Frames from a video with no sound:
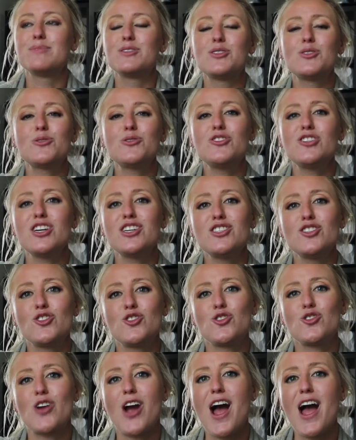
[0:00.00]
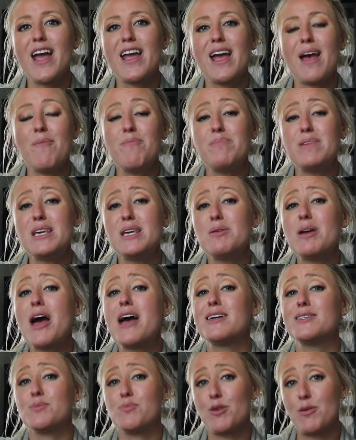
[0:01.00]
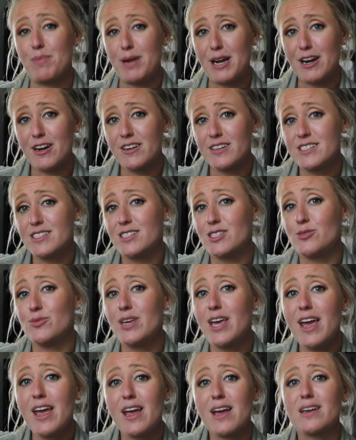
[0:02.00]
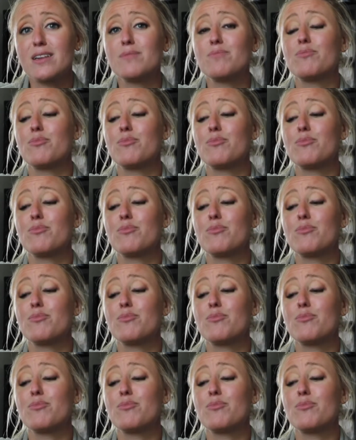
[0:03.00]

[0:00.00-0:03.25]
So just try and be as prepared as you can.